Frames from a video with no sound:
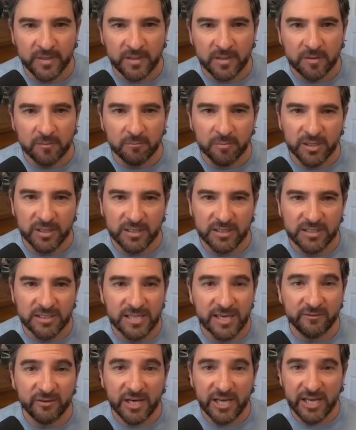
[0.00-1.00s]
But
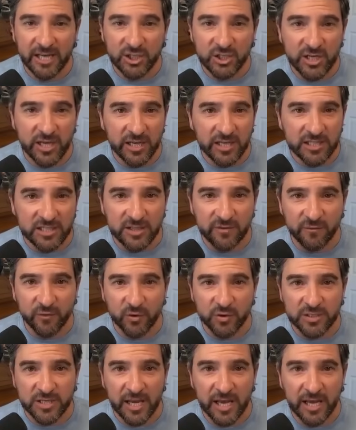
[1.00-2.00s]
Devin Achane is the
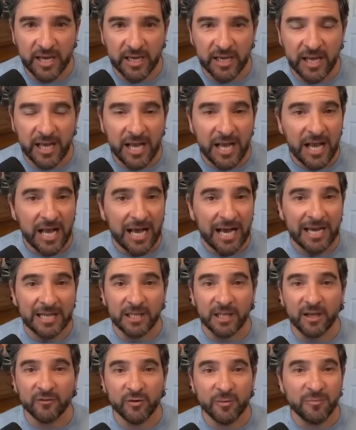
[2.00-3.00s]
first guy. I
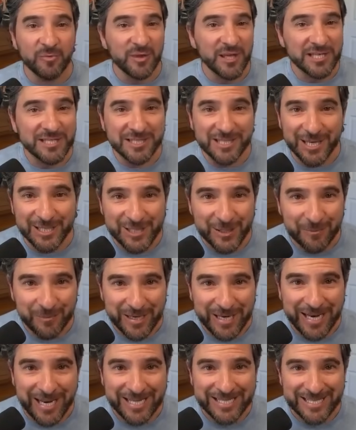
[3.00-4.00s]
love him. This doesn't mean
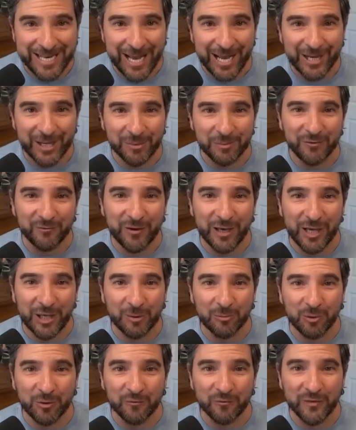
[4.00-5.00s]
he's not going to be
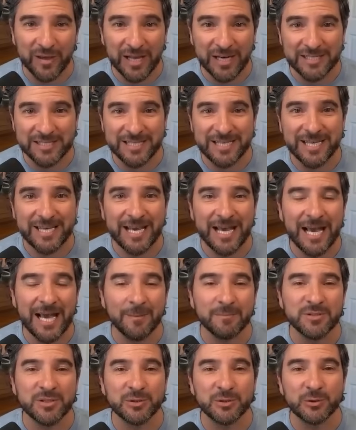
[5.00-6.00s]
valuable in fantasy. He
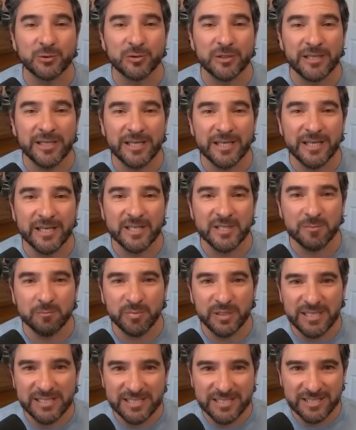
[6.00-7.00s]
absolutely is,
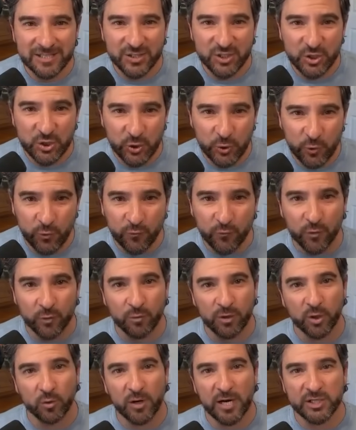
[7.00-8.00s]
but he's due for
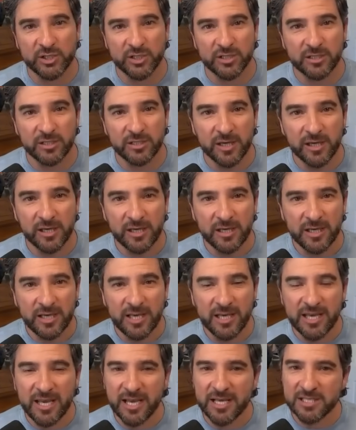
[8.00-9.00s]
regression.
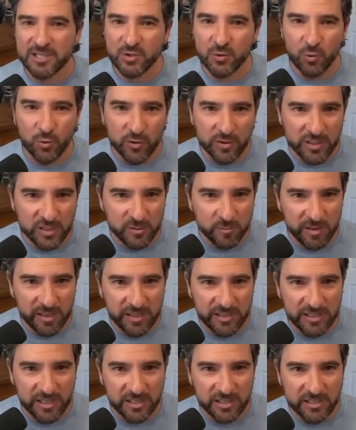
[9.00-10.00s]
He can't score this many
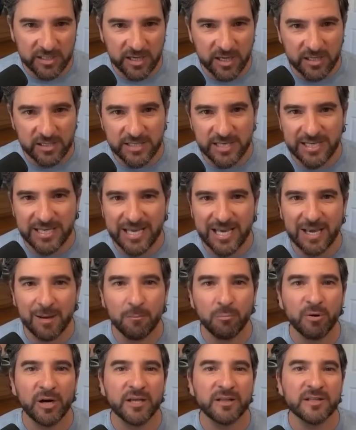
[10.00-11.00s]
touchdowns. He
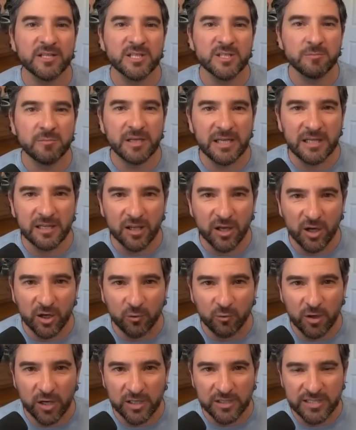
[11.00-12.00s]
can't break this many
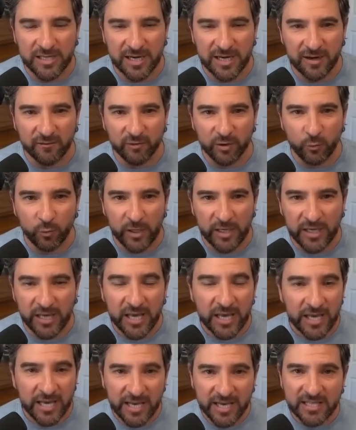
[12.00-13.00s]
long runs every week.
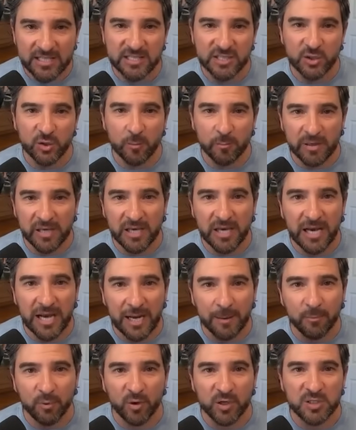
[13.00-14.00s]
He can still be a
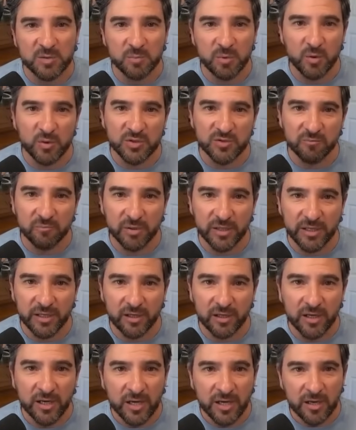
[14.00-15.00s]
hyper-explosive
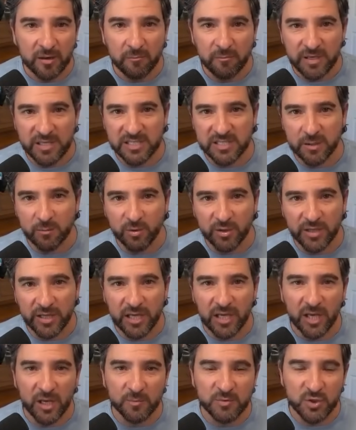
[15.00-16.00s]
player and be someone that
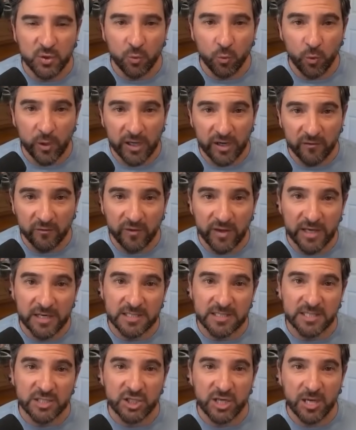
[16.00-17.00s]
helps you win a
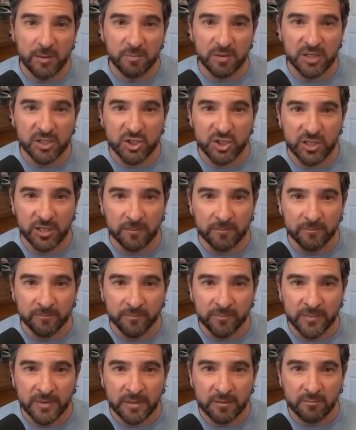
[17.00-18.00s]
fantasy championship.
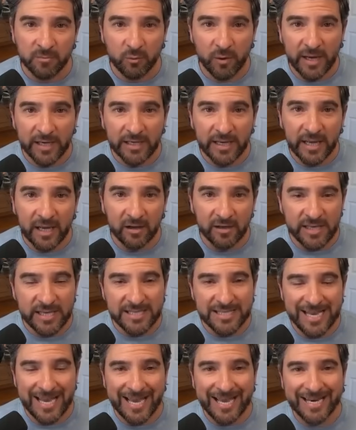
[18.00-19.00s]
But right now,
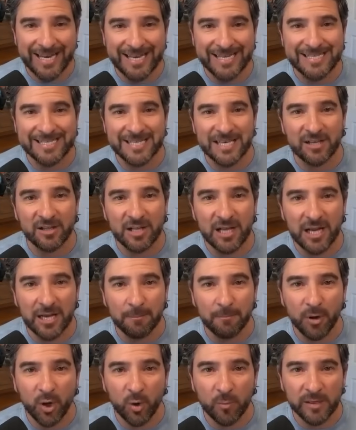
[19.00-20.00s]
he's at a sell-high
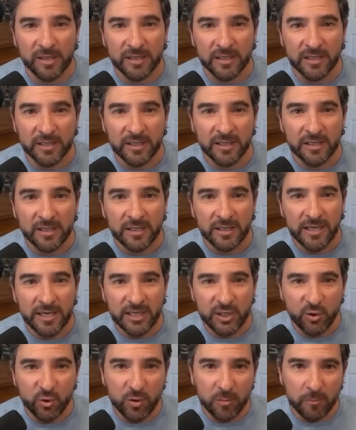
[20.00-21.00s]
moment,
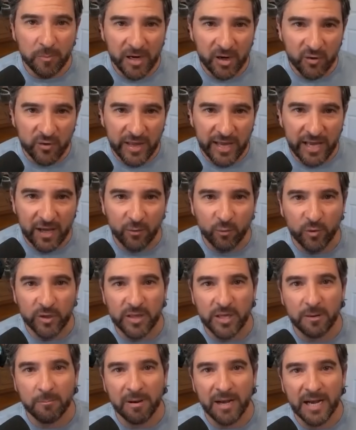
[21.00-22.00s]
and you compare that with
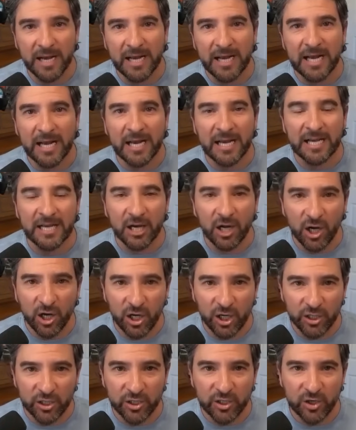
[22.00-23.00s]
a buy-high
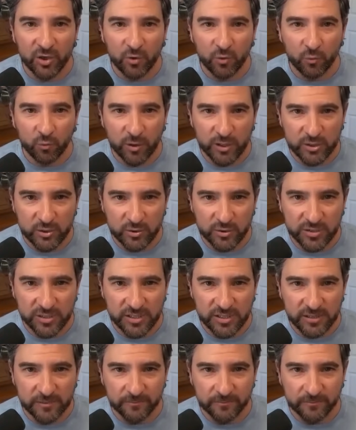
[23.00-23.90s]
on Richardson.